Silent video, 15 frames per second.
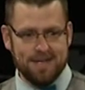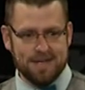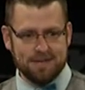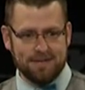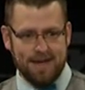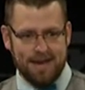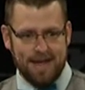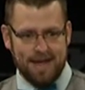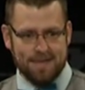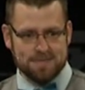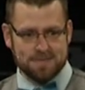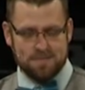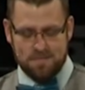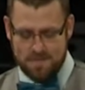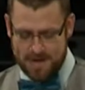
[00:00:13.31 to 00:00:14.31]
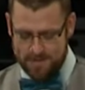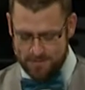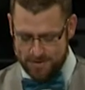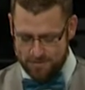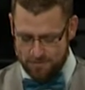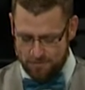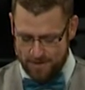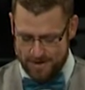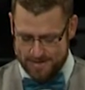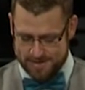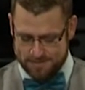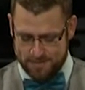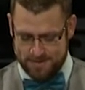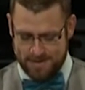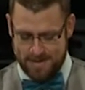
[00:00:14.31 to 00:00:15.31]
Glad to have some family and friends,
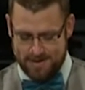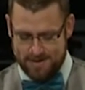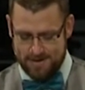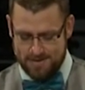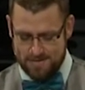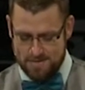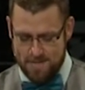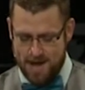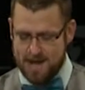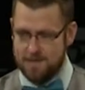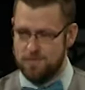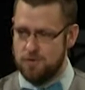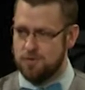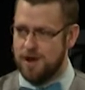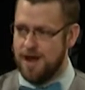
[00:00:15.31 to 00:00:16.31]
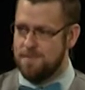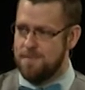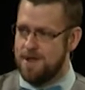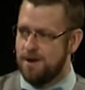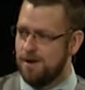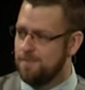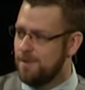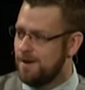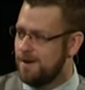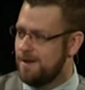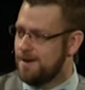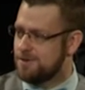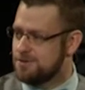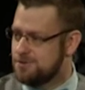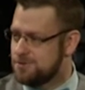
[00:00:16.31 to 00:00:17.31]
but then many of you that I meet on Monday
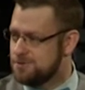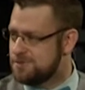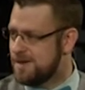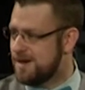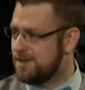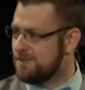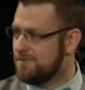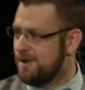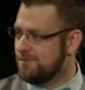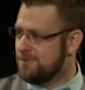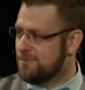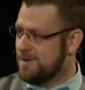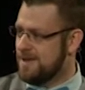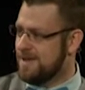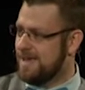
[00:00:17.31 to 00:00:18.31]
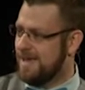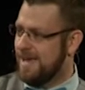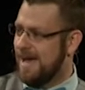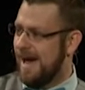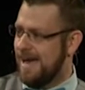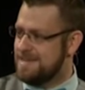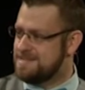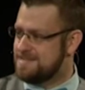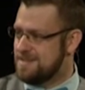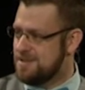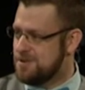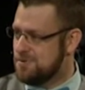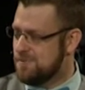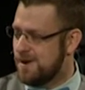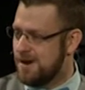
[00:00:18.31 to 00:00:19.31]
or Tuesday or throughout the week, I see
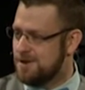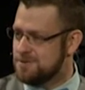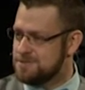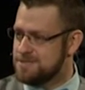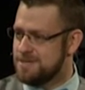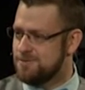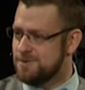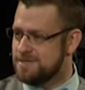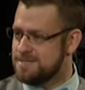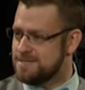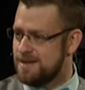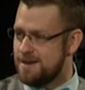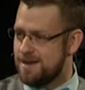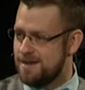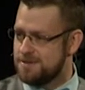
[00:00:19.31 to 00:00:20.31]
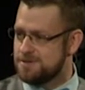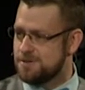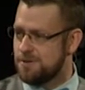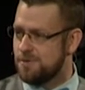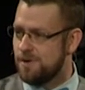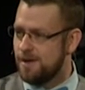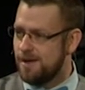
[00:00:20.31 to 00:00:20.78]
you, but I don't see you on Sunday. So